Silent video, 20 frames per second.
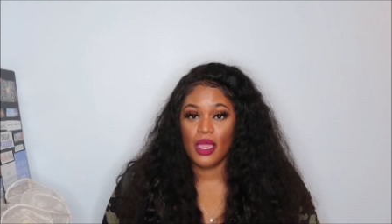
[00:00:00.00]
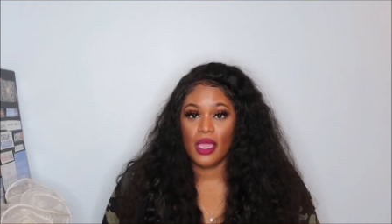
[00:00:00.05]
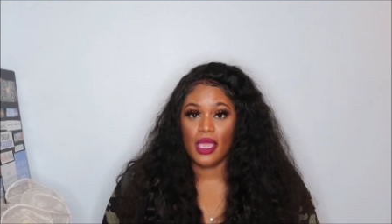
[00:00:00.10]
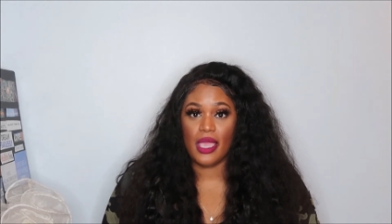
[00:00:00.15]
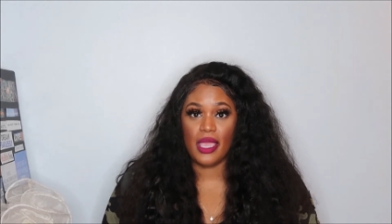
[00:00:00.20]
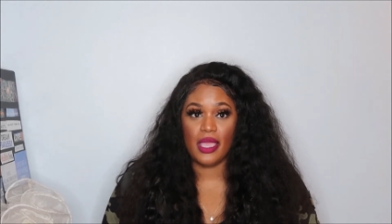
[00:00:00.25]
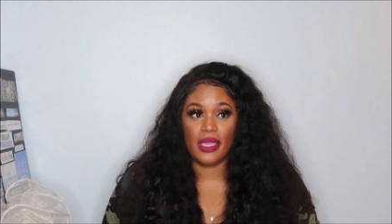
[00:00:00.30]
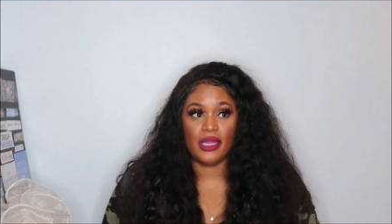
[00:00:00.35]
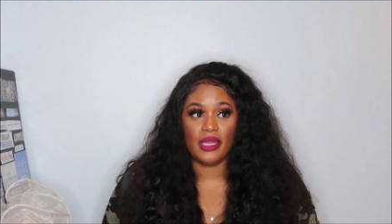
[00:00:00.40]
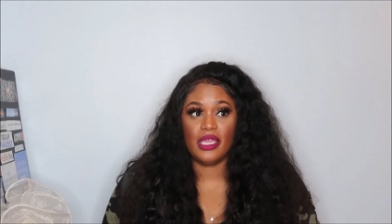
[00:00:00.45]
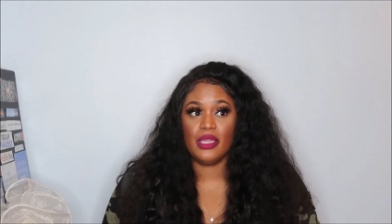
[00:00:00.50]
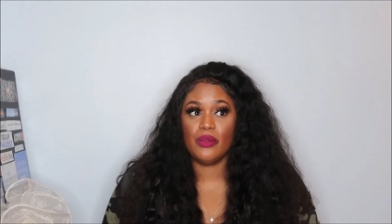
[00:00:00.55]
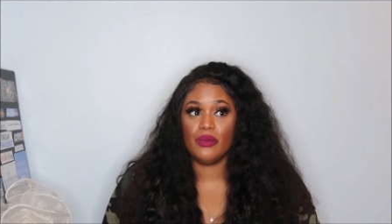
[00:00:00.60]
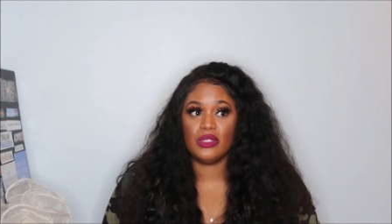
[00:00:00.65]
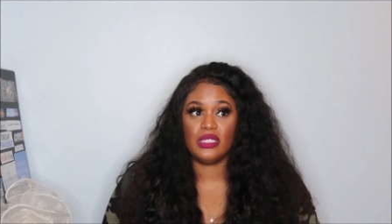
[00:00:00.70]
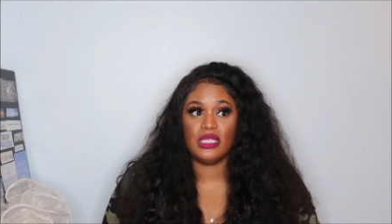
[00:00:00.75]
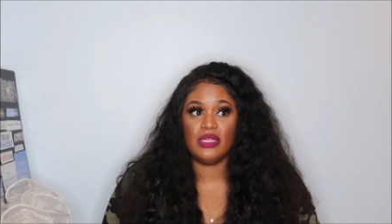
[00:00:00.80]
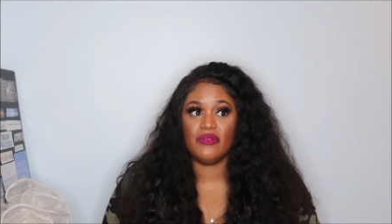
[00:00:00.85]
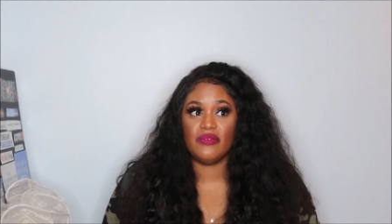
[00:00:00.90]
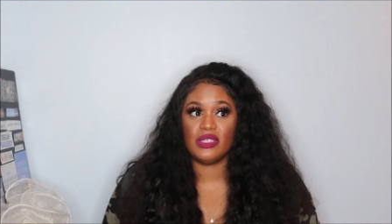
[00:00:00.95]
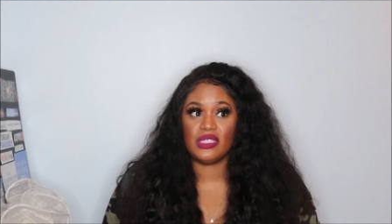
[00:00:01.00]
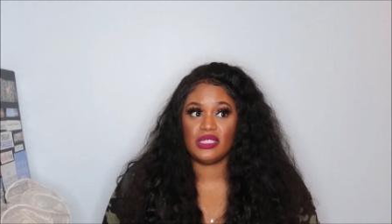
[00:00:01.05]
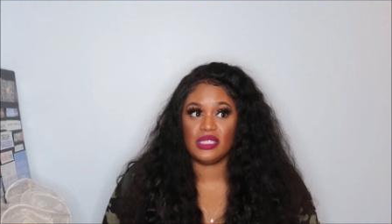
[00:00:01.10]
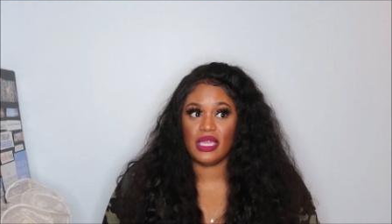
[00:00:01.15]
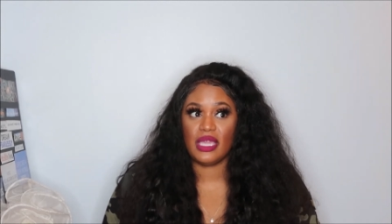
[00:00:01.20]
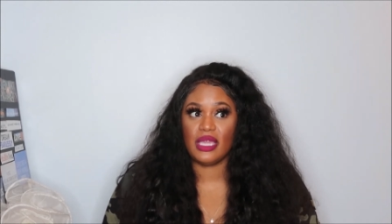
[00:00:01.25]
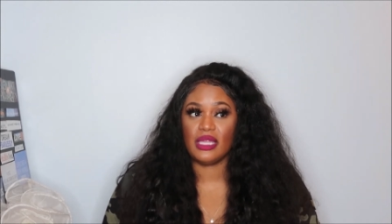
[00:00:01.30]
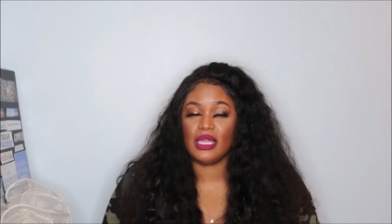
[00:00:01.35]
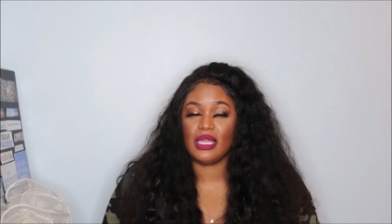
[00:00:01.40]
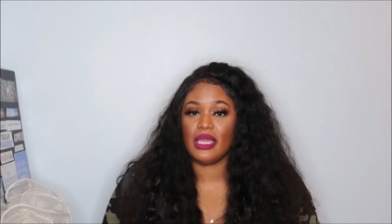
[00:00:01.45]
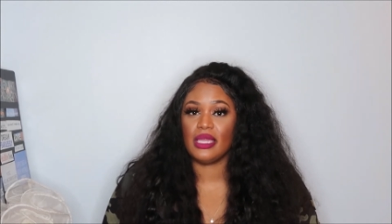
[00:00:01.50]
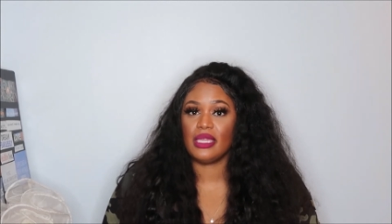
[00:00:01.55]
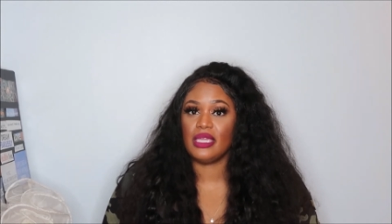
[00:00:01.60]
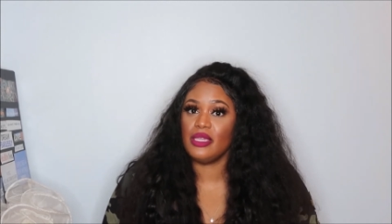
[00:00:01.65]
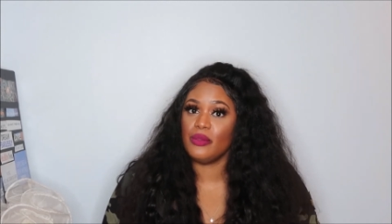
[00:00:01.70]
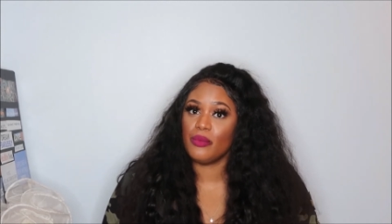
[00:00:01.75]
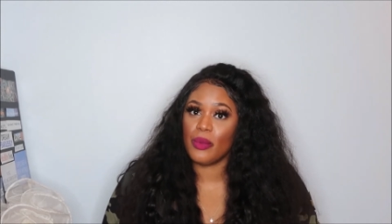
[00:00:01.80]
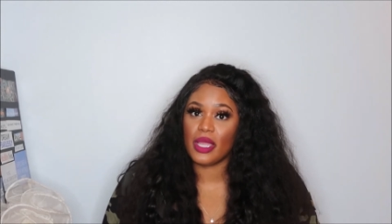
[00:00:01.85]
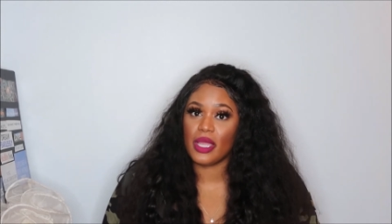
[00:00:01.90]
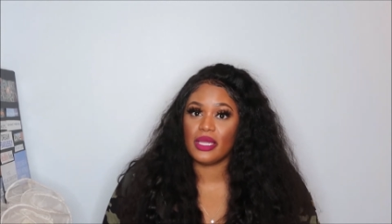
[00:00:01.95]
And he was even saying like
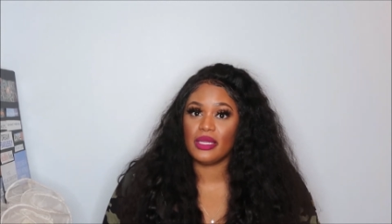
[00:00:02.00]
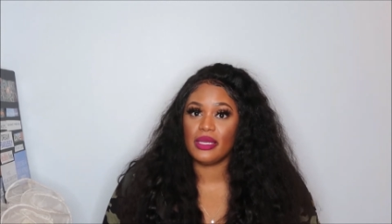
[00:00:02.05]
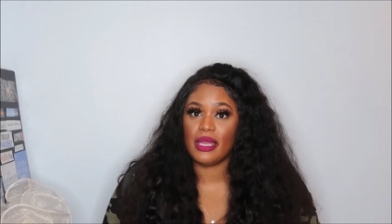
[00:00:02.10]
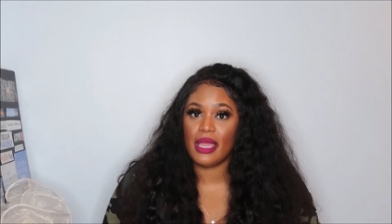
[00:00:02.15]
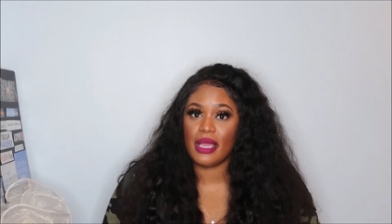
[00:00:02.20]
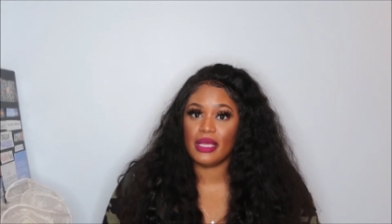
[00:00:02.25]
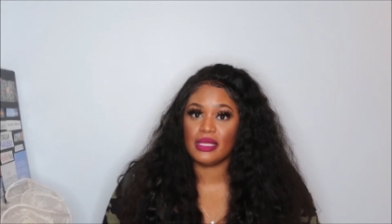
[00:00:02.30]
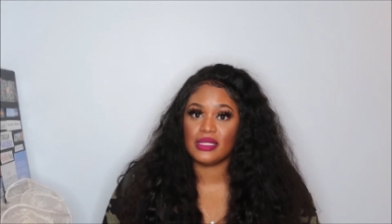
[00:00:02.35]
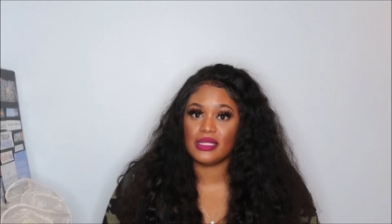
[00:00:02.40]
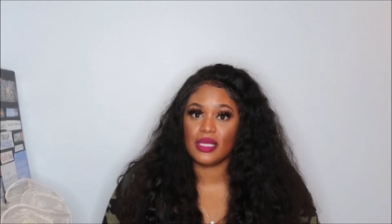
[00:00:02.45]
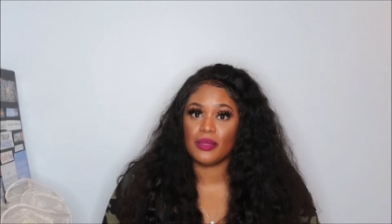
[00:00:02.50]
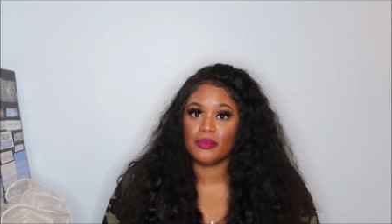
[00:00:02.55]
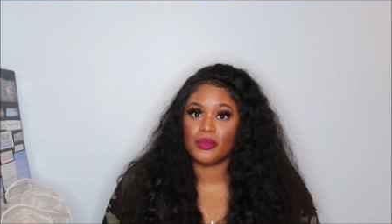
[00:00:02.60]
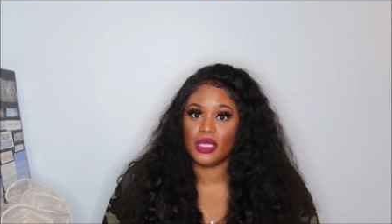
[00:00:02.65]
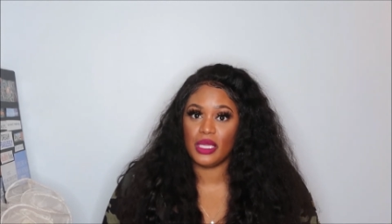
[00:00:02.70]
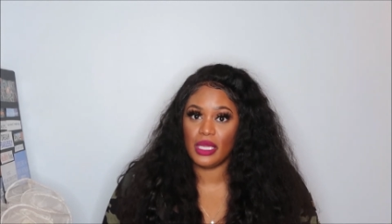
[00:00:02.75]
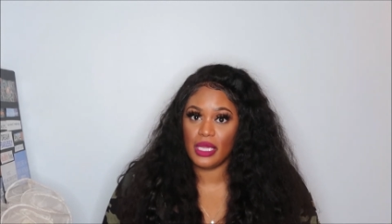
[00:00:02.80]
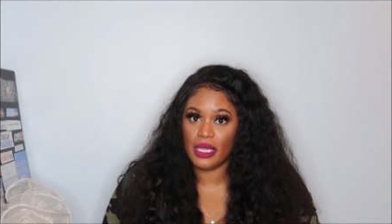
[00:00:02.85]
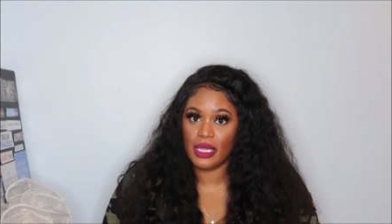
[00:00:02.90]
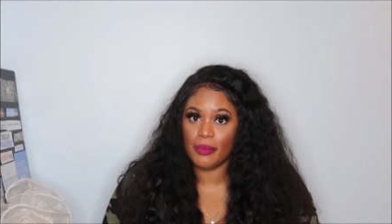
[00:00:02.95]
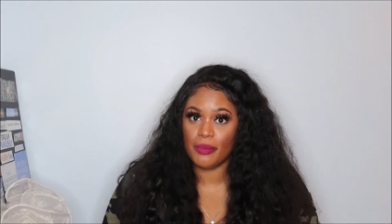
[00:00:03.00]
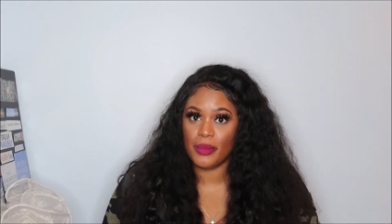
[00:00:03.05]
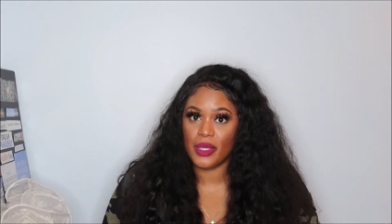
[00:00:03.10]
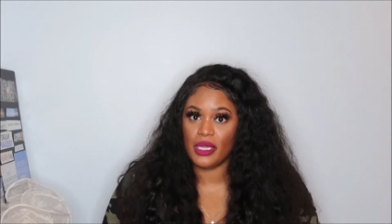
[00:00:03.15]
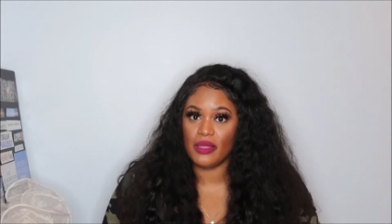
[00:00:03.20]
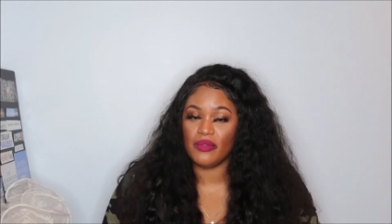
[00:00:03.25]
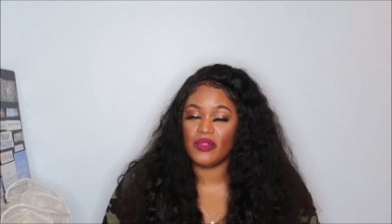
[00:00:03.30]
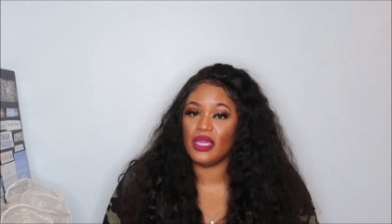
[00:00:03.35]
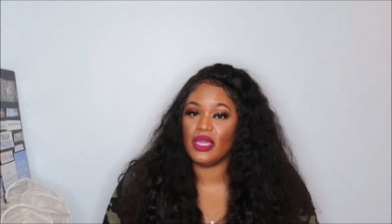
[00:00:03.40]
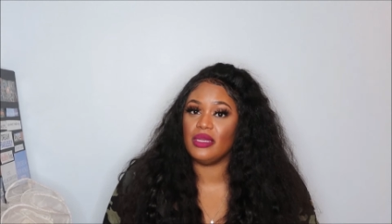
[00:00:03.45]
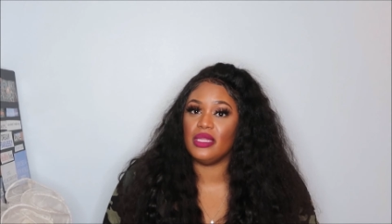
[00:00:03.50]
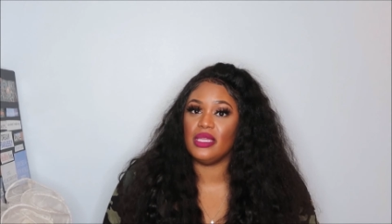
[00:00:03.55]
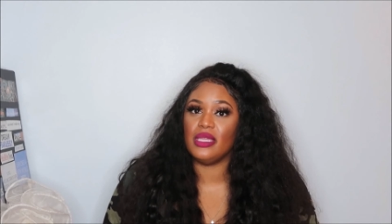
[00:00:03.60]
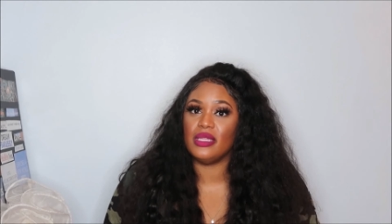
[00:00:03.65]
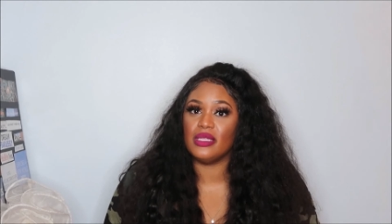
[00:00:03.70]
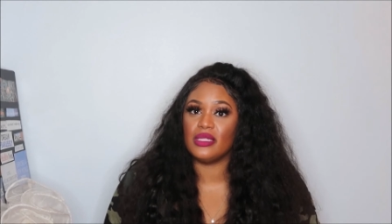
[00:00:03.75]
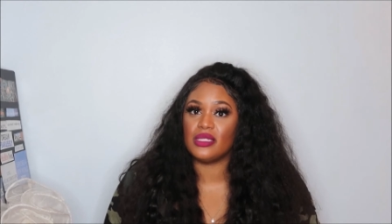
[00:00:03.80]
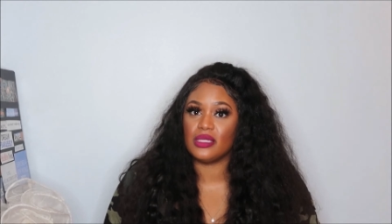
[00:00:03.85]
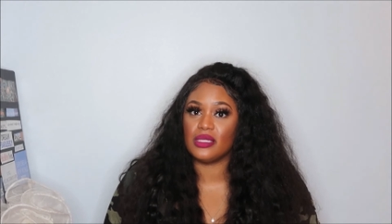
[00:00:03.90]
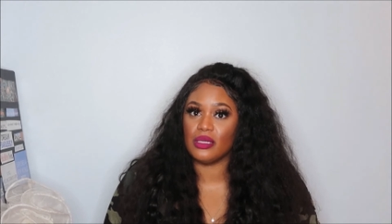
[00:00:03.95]
he recognized something in me that
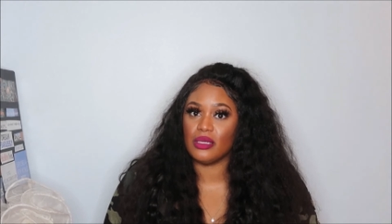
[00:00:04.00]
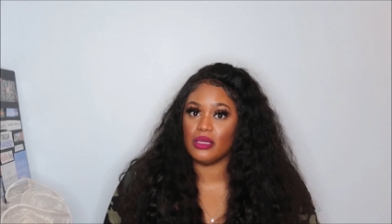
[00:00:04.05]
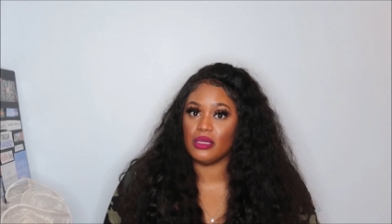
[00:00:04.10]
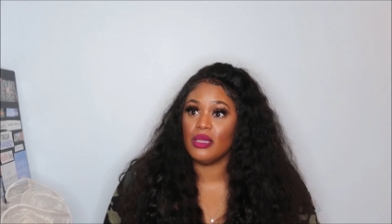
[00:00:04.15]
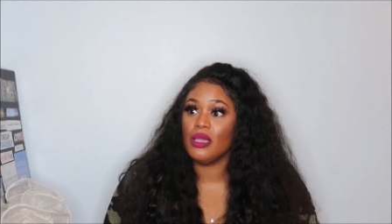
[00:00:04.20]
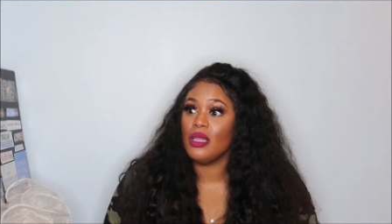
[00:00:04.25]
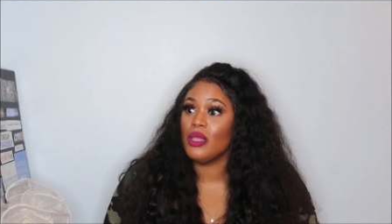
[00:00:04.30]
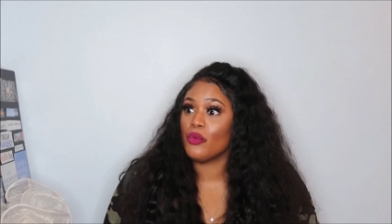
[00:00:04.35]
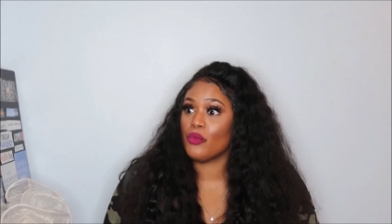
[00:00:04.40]
needed to